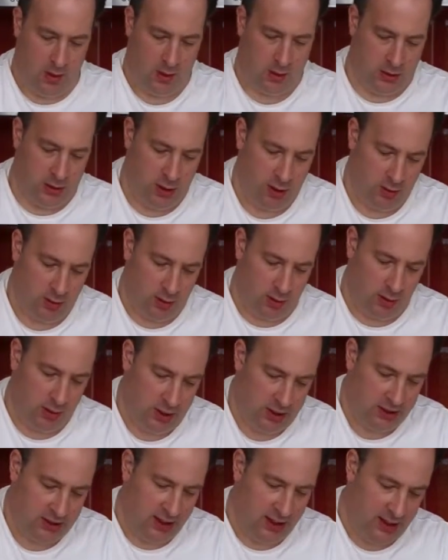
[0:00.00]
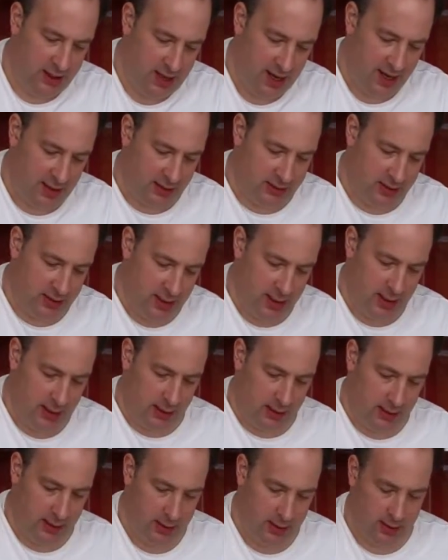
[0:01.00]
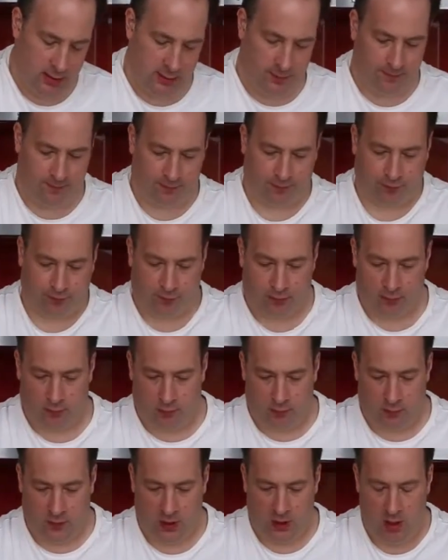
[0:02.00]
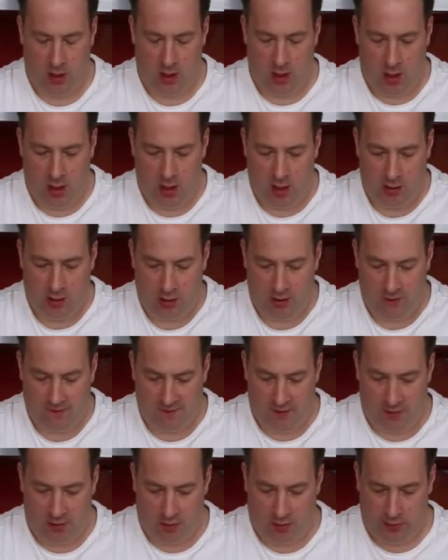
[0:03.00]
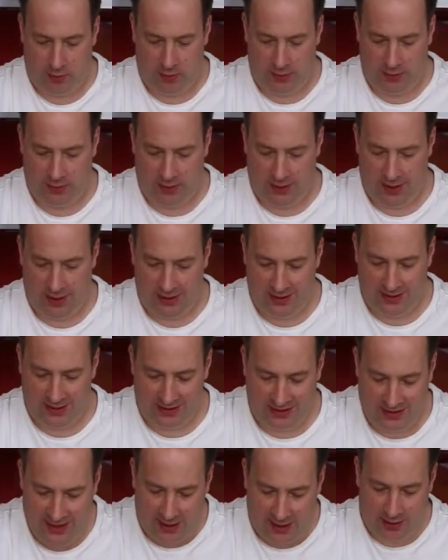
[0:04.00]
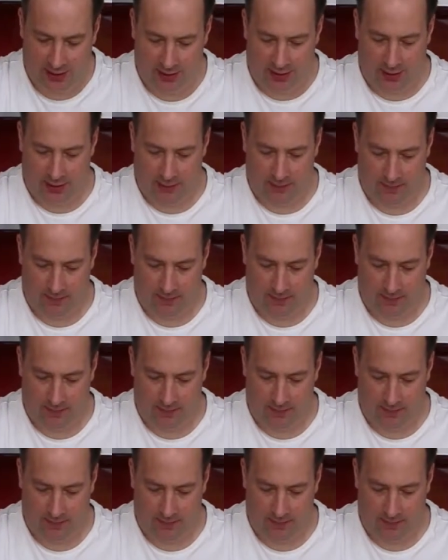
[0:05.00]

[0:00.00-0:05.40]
So I'm going to degas that, and I'm going to fold into the centre,